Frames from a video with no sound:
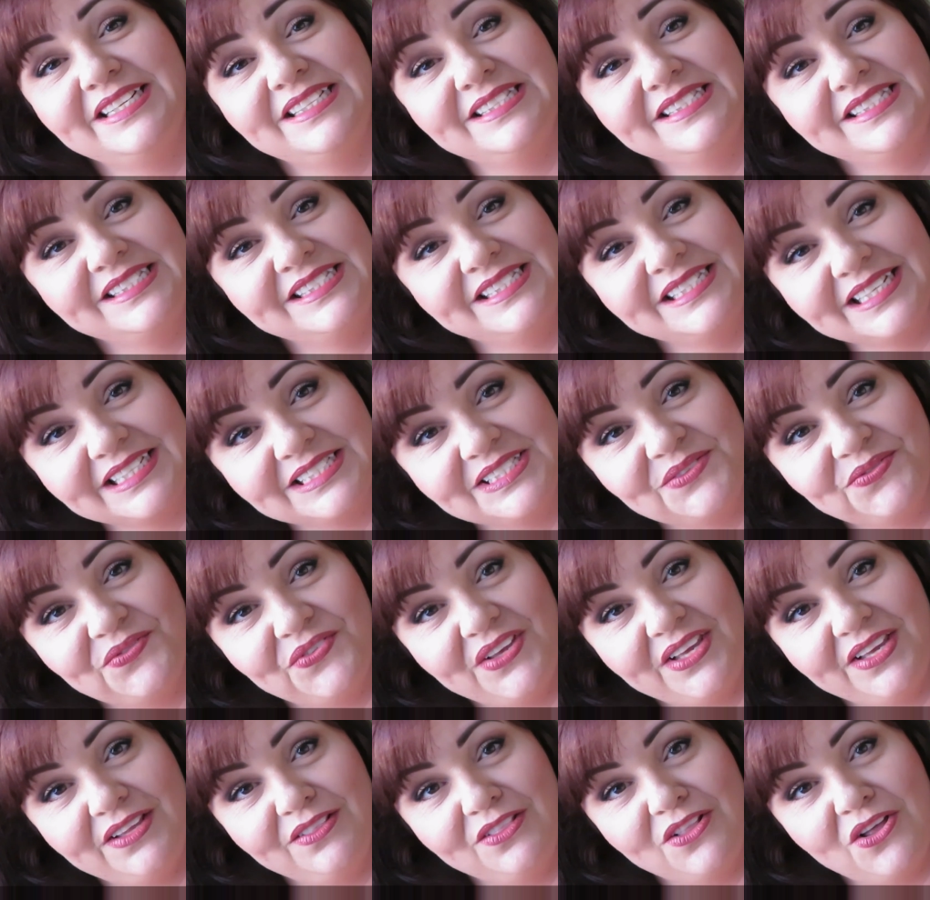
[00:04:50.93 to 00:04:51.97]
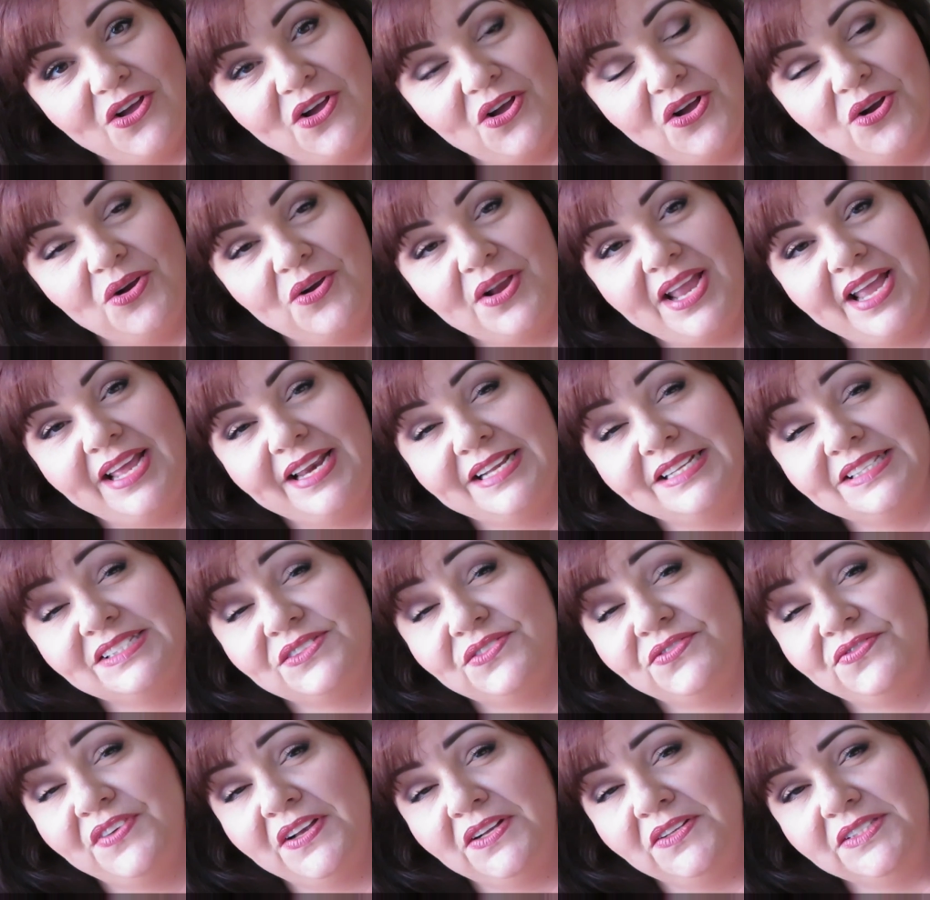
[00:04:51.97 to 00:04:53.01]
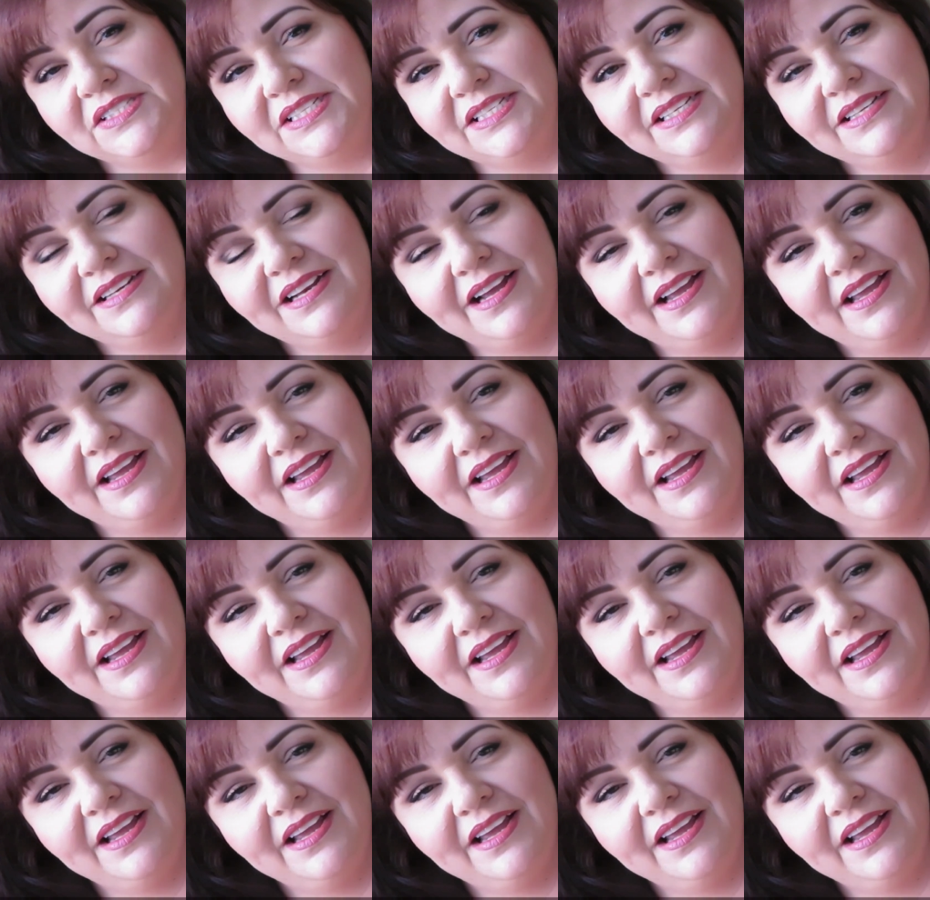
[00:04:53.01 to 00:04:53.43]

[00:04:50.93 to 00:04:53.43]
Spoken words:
It's 6 feet long and it's felted.